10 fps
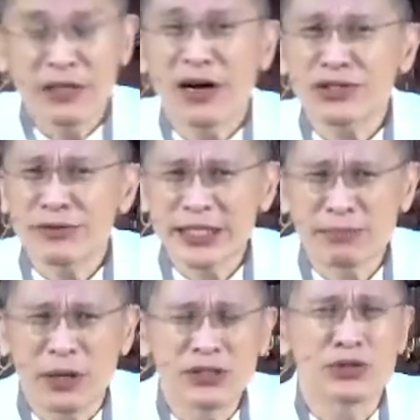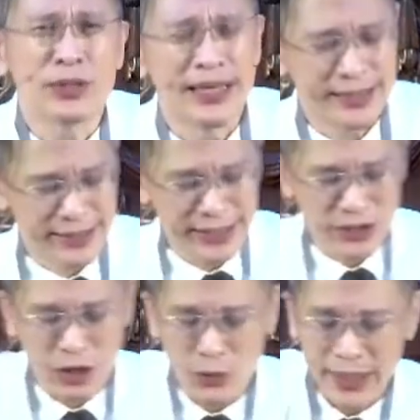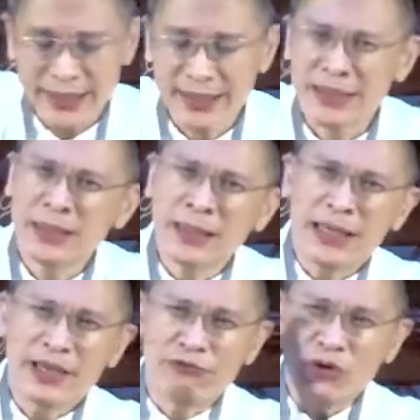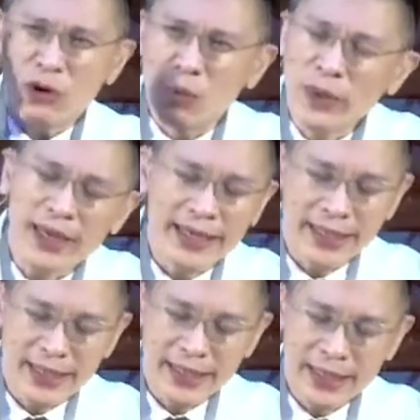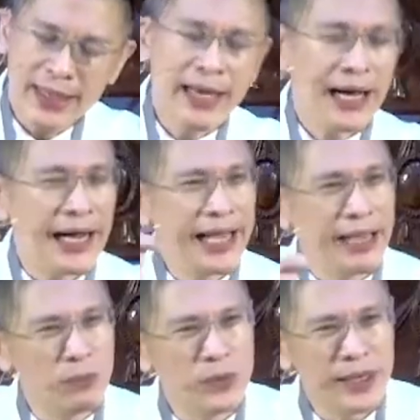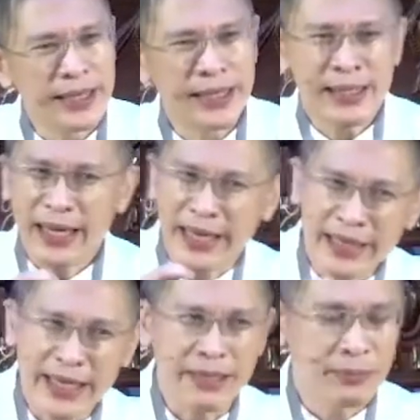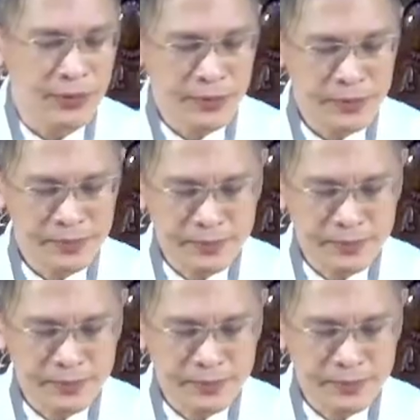But God's response to us is always, if you are willing, I am willing and able.